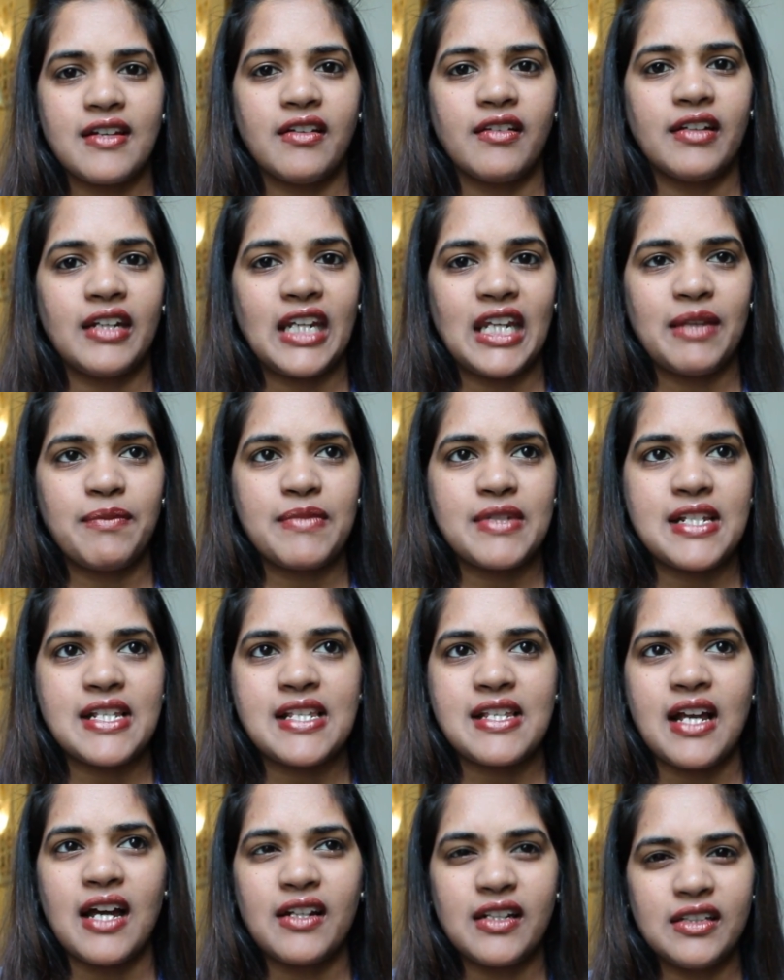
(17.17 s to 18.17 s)
Her name
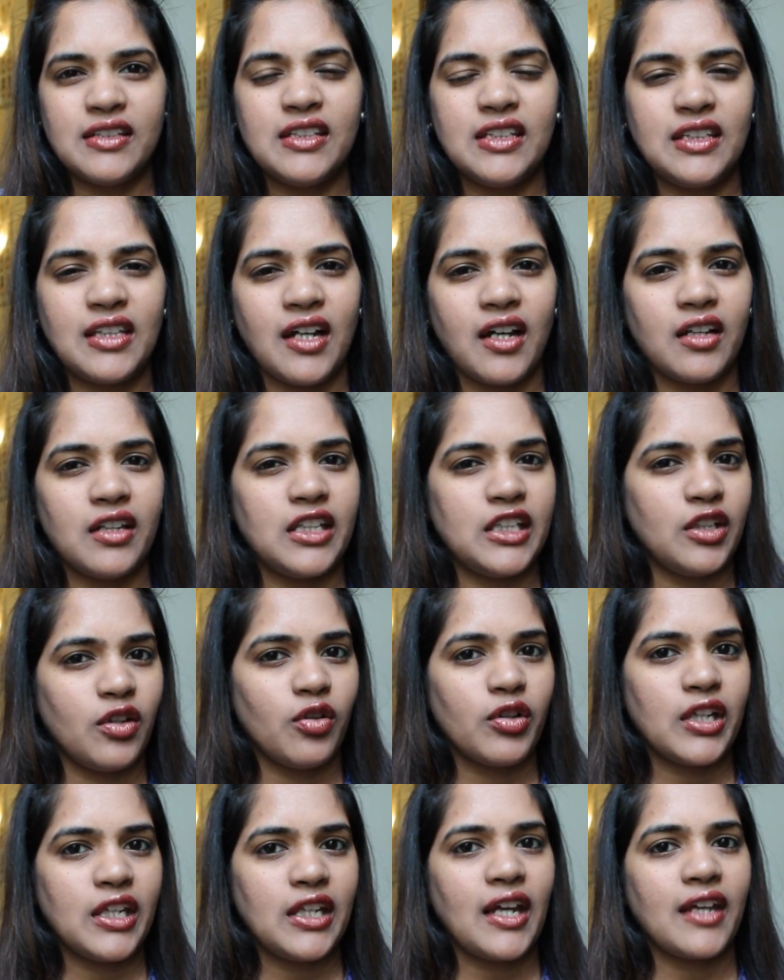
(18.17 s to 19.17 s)
is Anindita
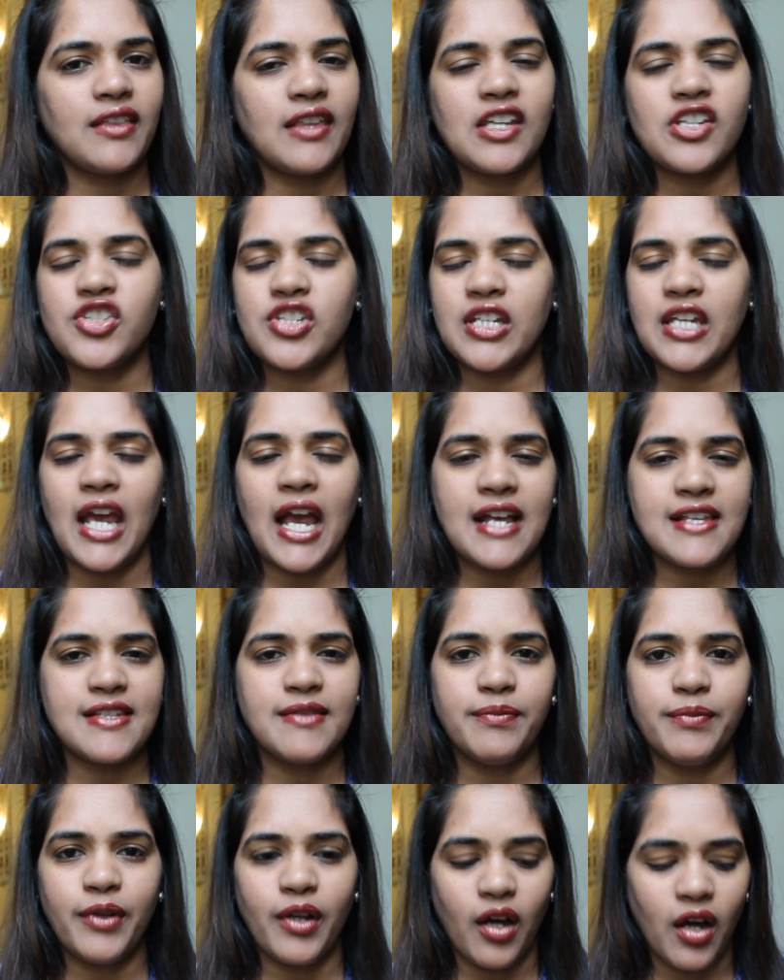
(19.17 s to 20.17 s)
Niyogi. I think she has
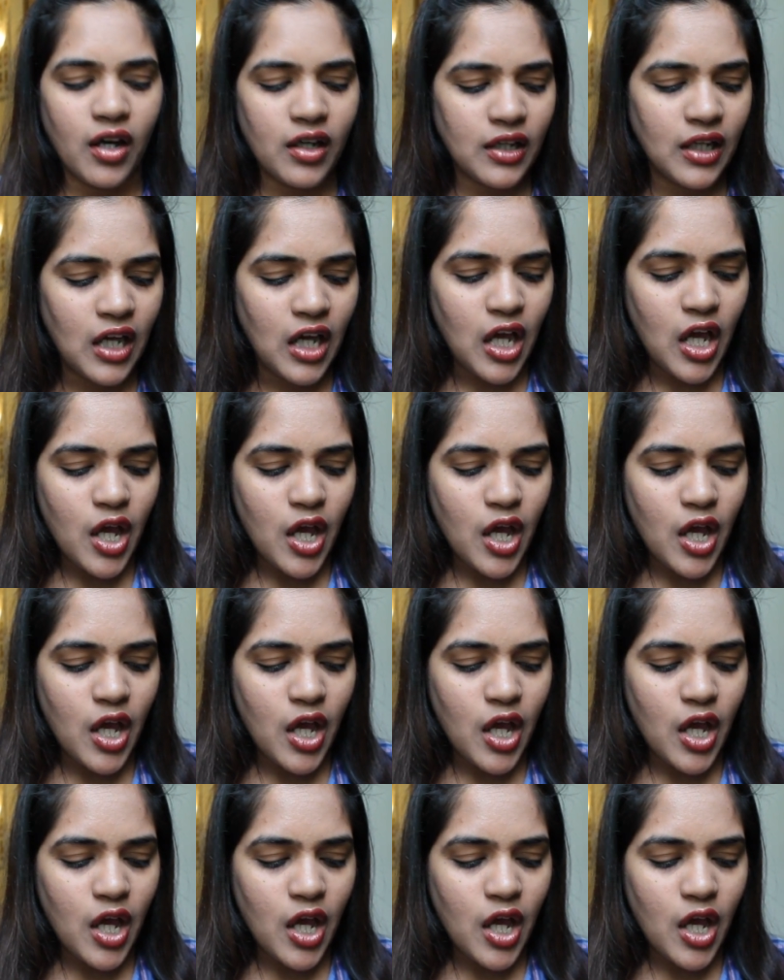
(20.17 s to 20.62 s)
a blog.